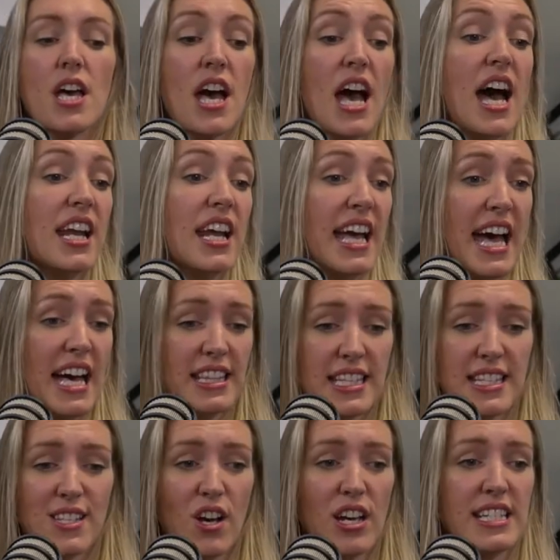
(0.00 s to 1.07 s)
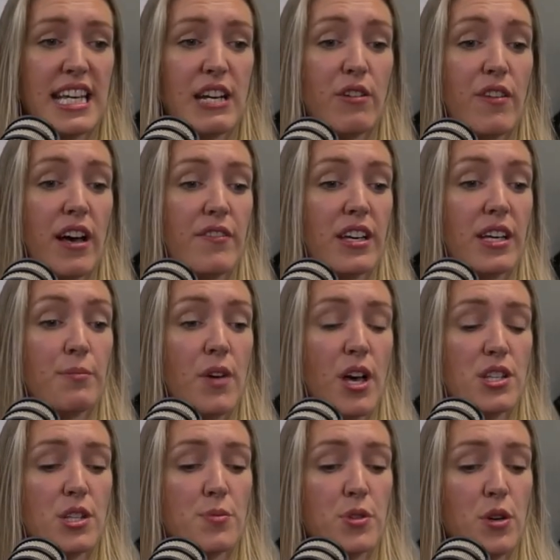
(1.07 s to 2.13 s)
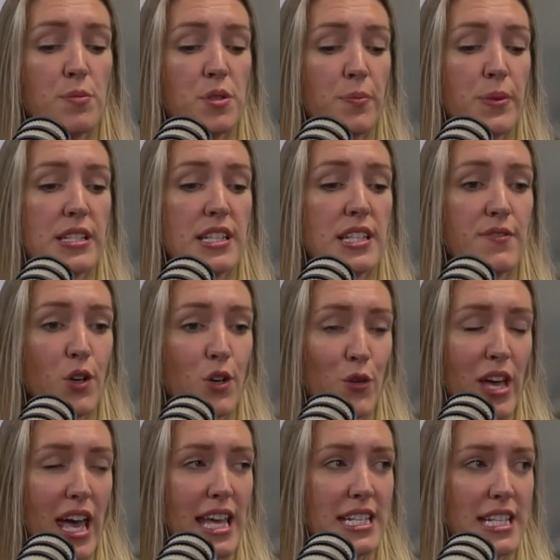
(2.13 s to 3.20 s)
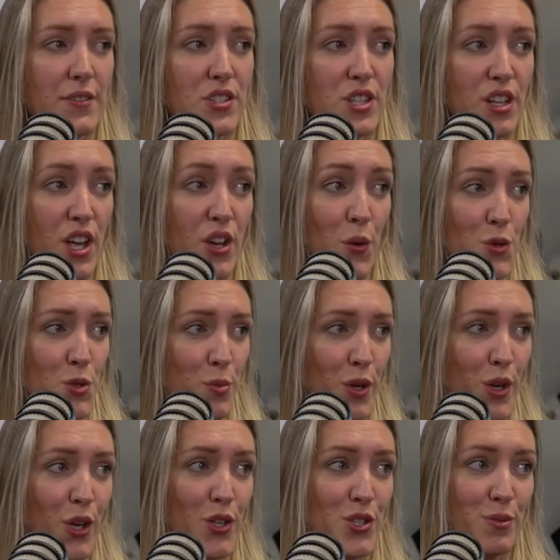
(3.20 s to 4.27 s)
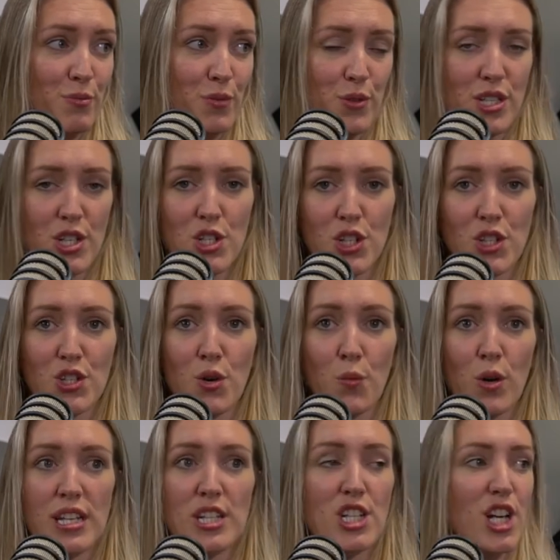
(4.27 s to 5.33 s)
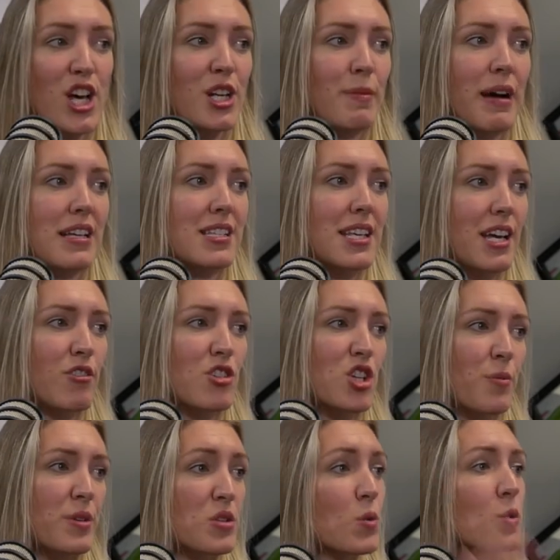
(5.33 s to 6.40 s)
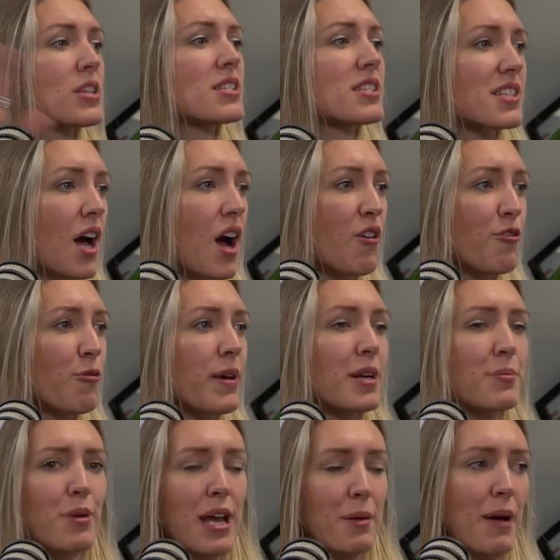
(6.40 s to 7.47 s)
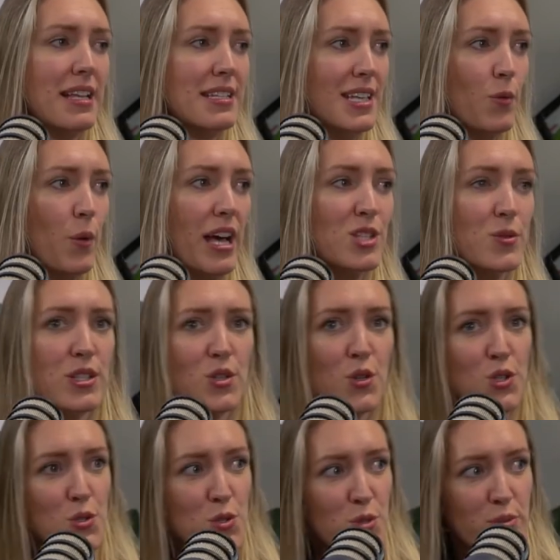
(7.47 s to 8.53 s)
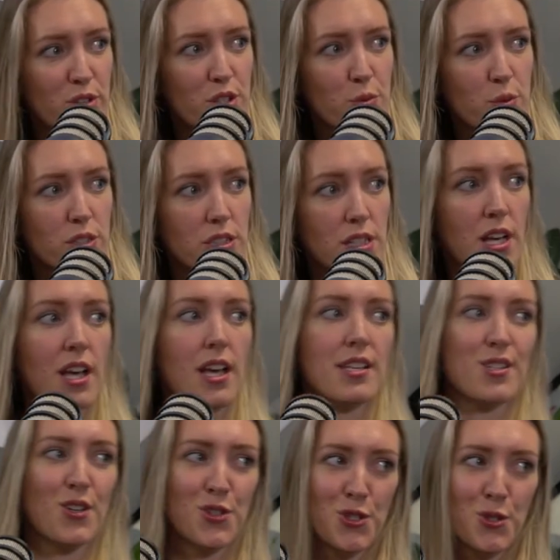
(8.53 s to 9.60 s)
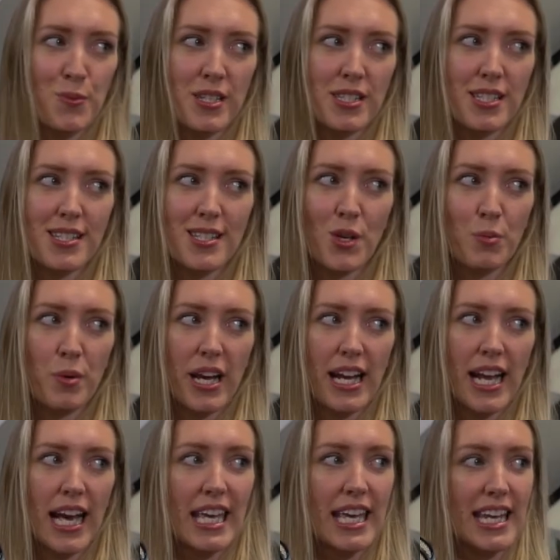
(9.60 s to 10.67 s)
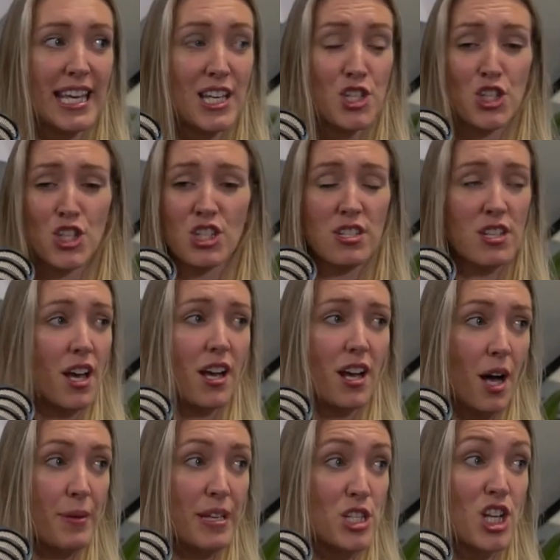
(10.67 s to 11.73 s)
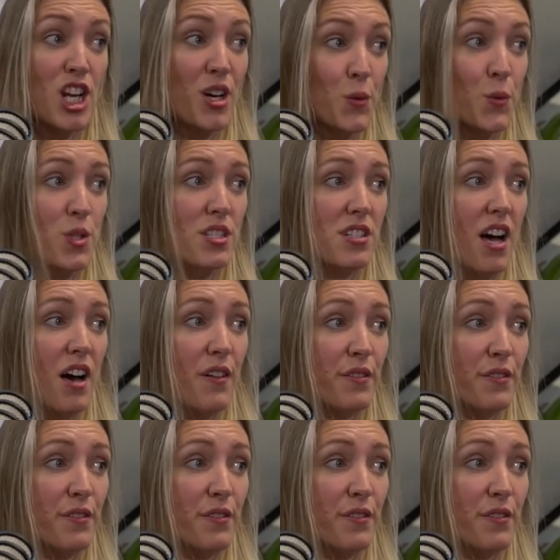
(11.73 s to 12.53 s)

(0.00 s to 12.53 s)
And I had this idea of having a, a subscription business for creatives and, and, entrepreneurs and musicians that wanted to learn about sacred geometry, all this stuff, but in a pragmatic way. So it's not too spiritual, too businessy or brain hacking. It's just coming to learn all the what stuff. Is,